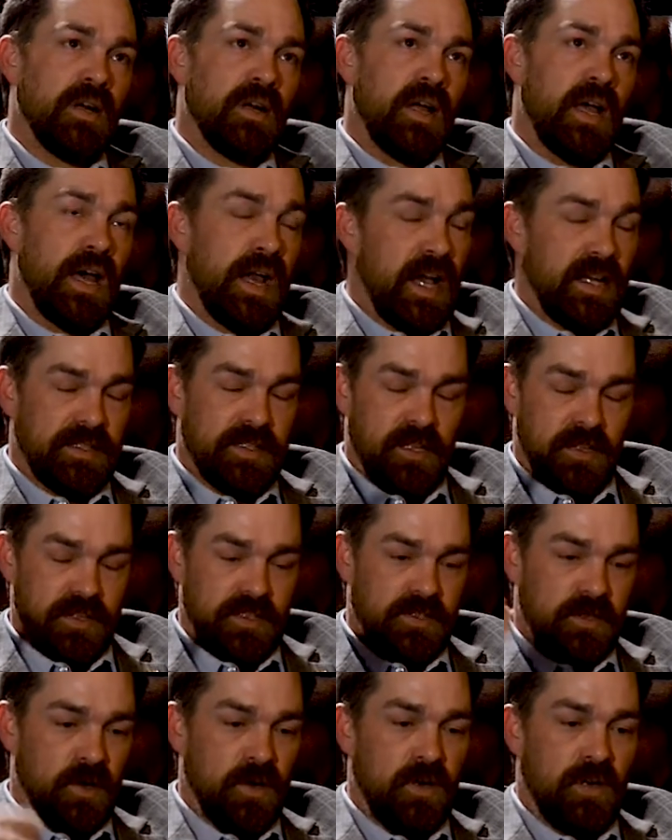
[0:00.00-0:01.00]
And I tell
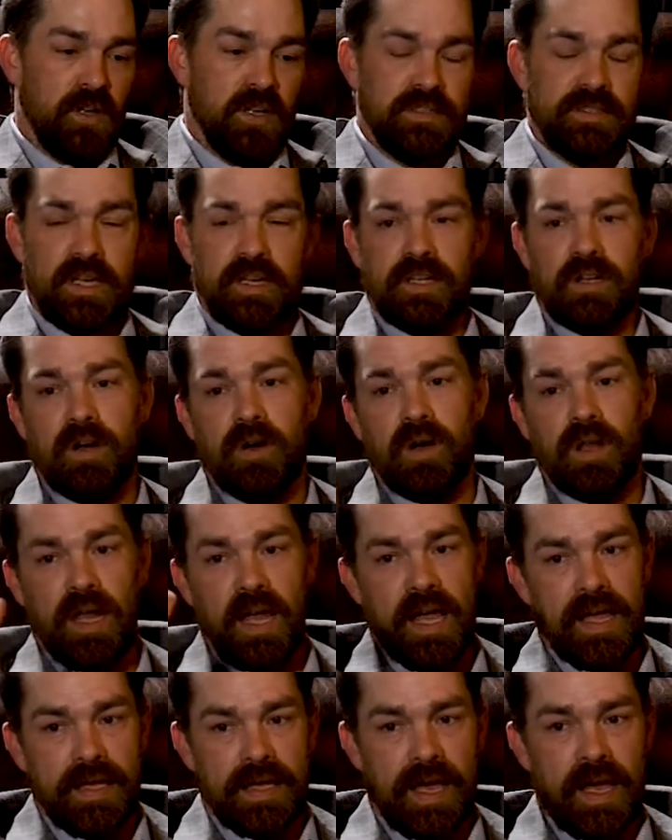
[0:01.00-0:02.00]
this colonel, I was like,
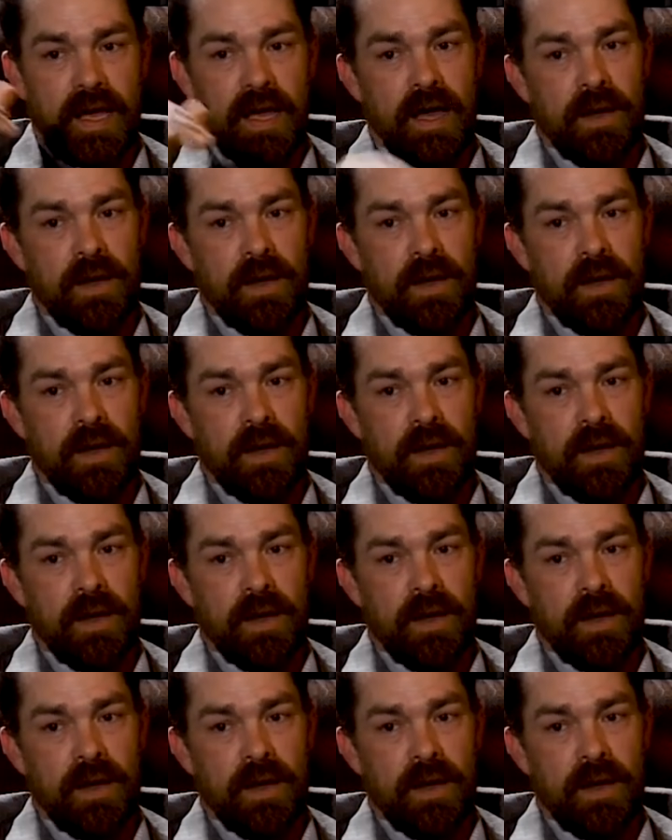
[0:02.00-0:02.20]
hey, yeah,